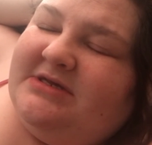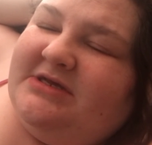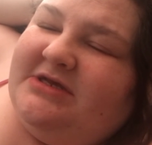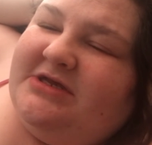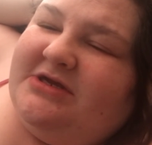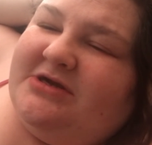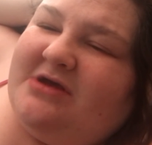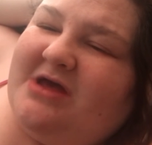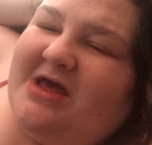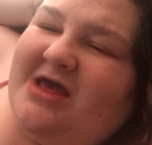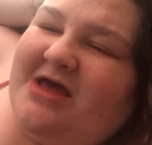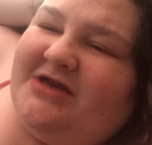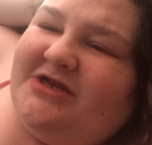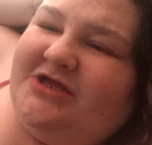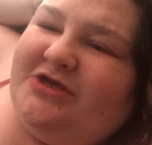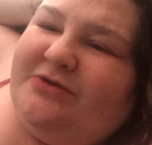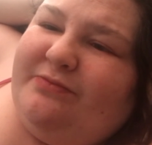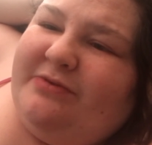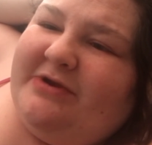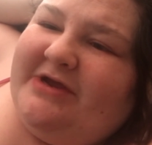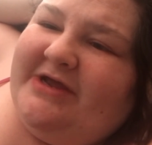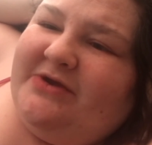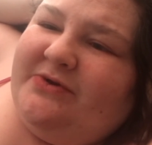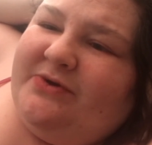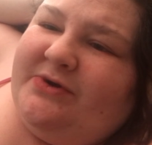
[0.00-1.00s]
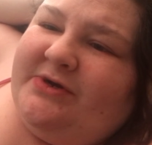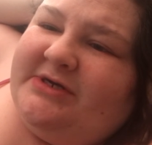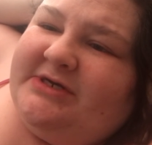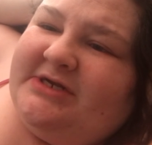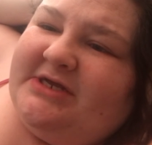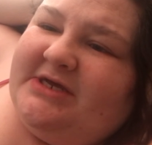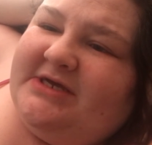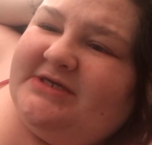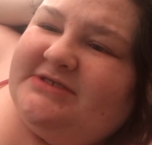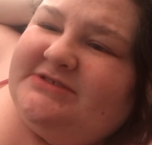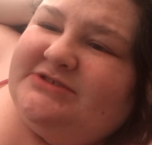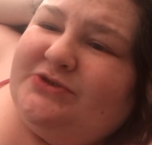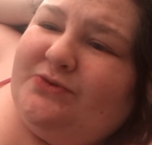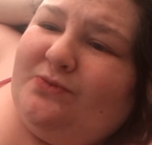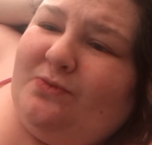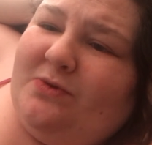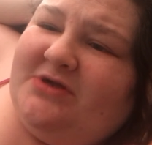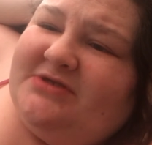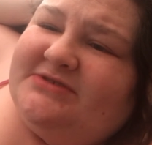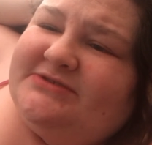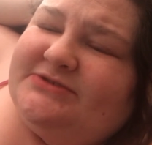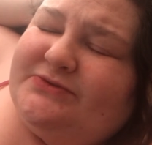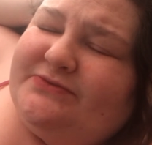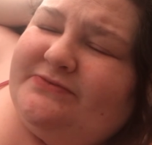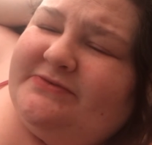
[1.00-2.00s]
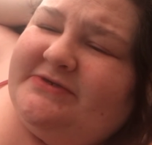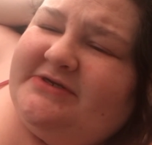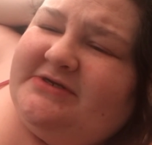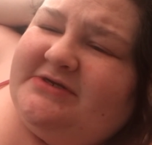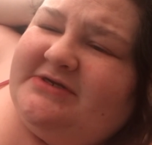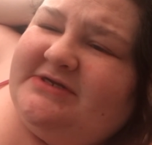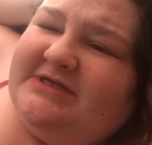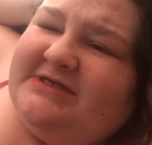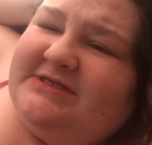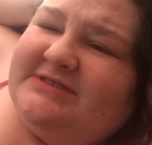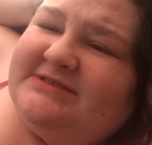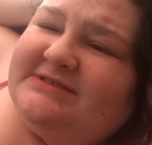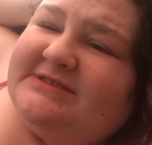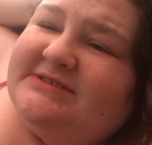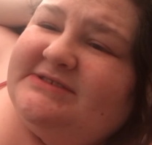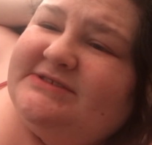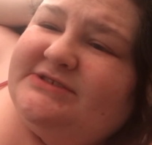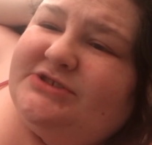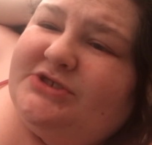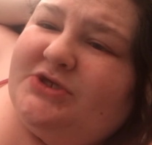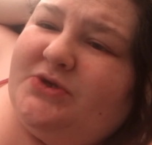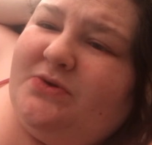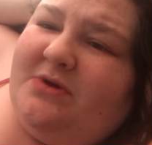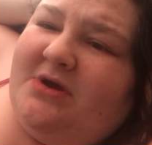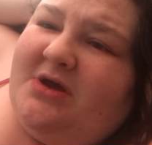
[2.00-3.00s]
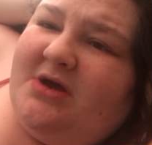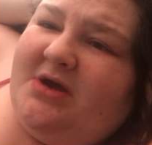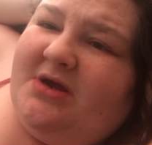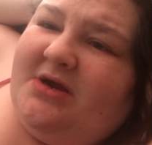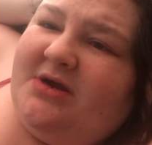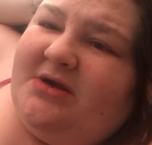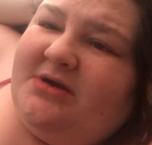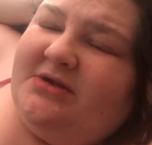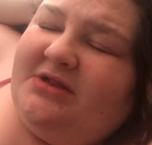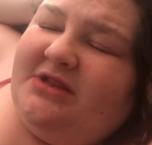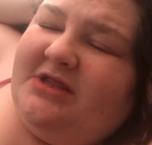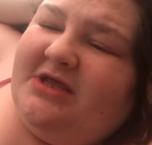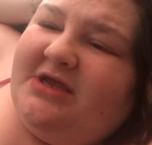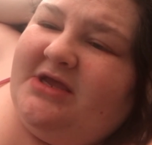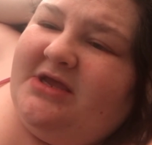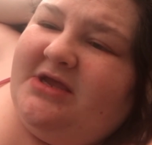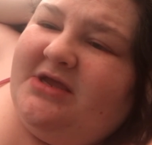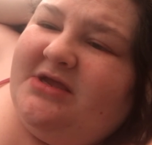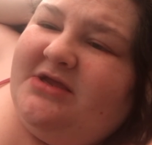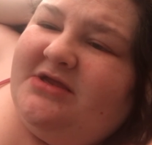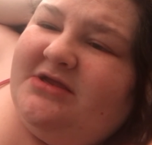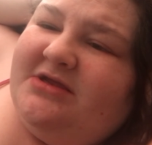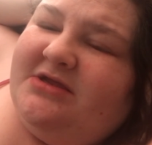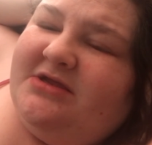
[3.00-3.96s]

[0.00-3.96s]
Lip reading: you know, how do you prioritize your wants over your needs? It's so hard. Like,